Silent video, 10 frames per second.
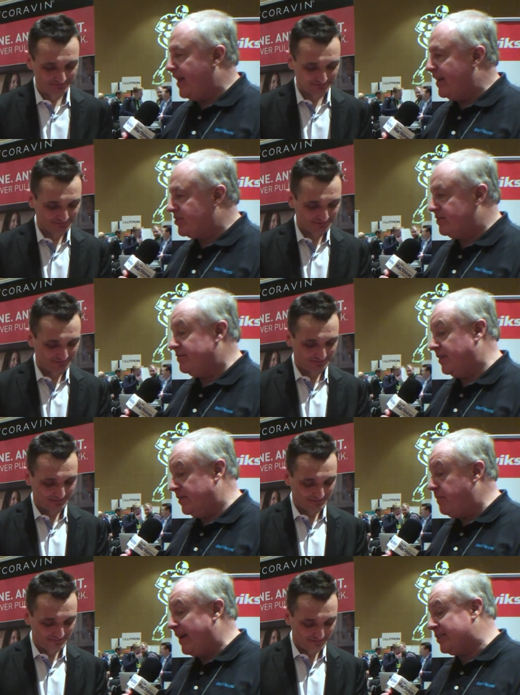Speaker 1: ask, the,
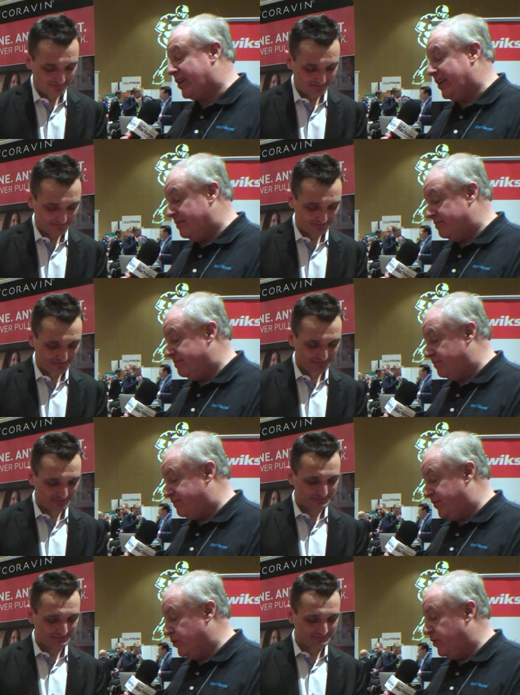the Mexican
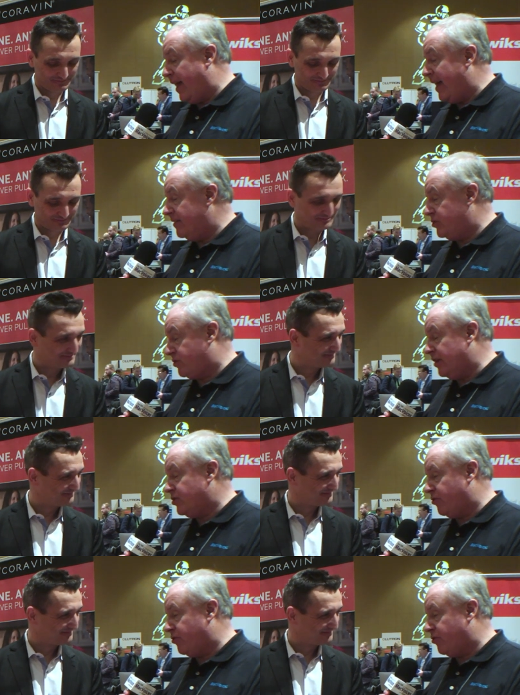food and Stranger